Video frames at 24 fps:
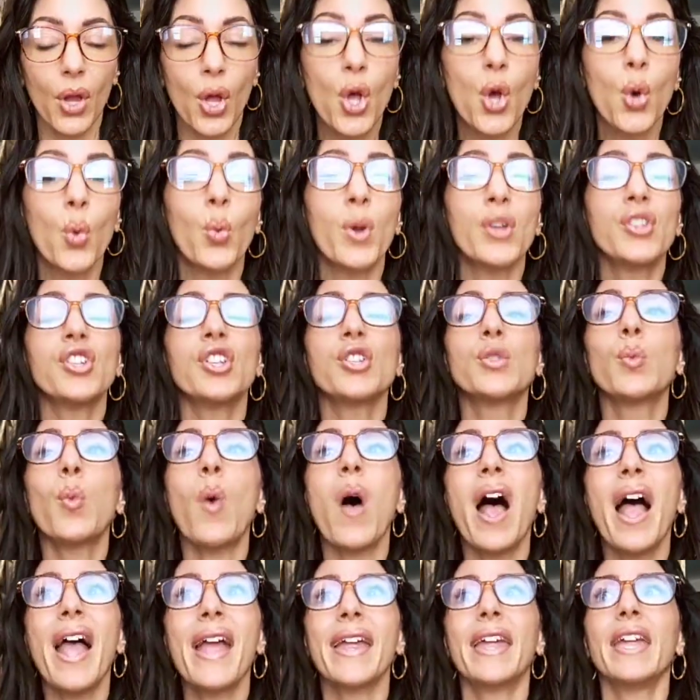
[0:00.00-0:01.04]
which is
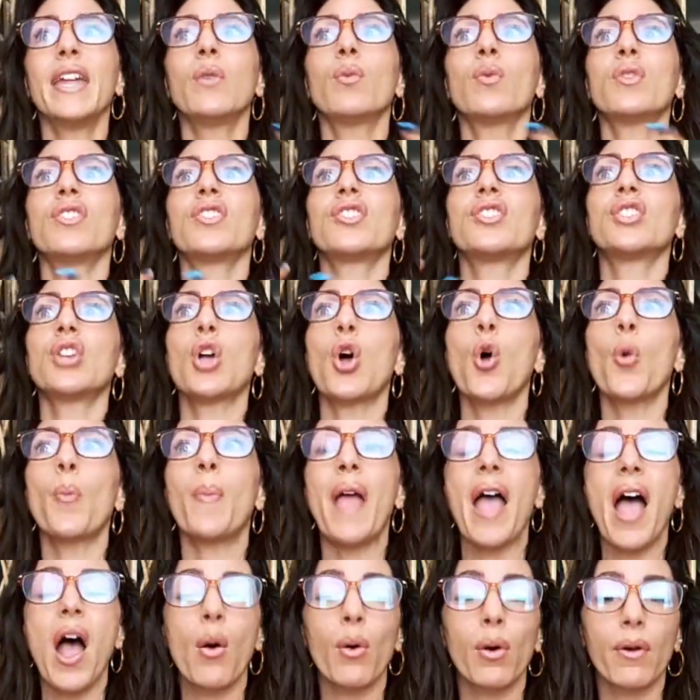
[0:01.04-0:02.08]
why he was so
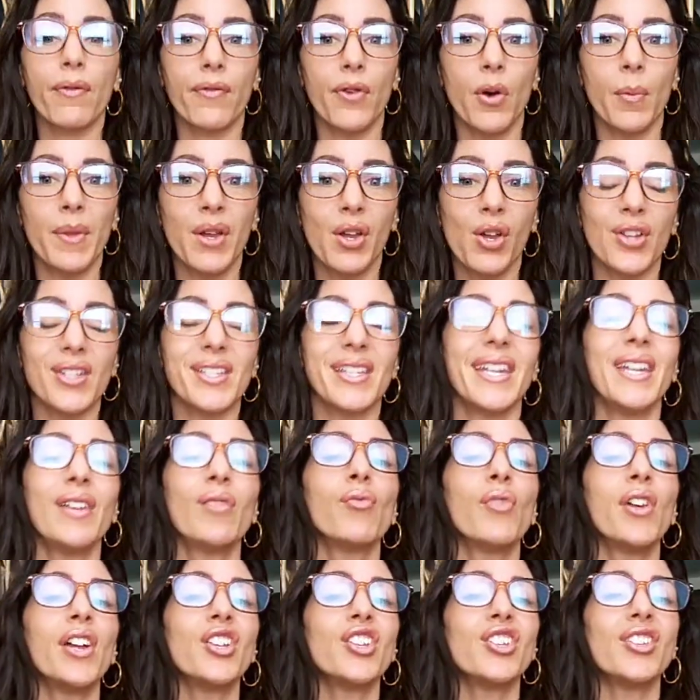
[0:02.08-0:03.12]
powerful, because he
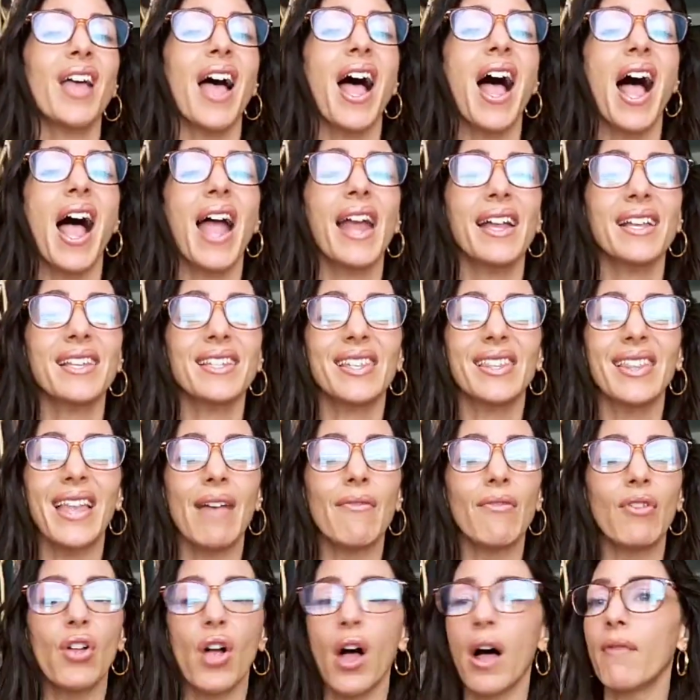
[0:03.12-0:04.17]
reached the highest
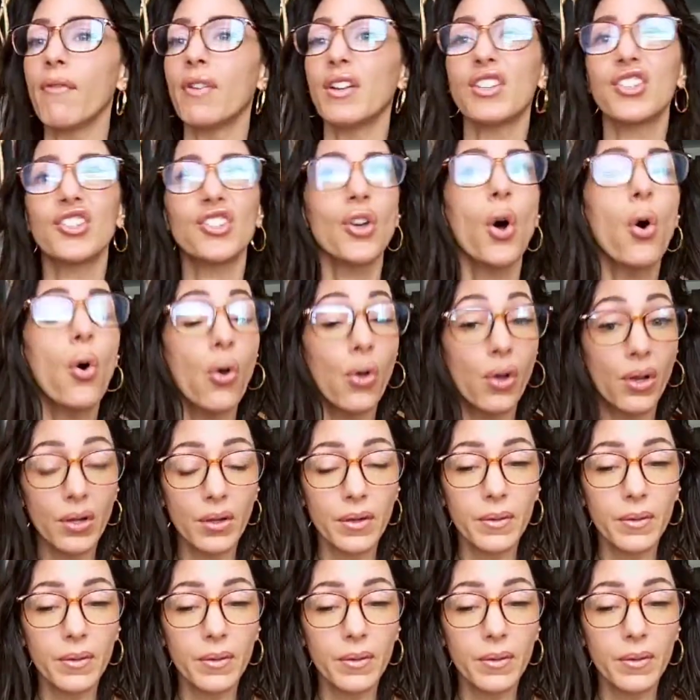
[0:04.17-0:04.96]
level of a soul.